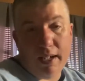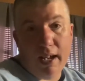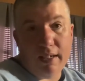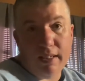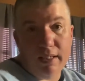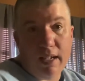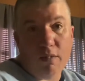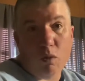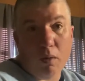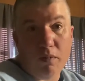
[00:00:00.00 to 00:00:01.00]
I didn't
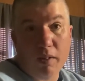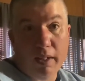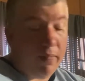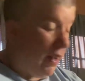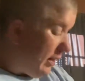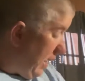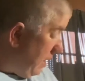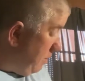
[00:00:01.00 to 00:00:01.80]
ever want to feel like that again.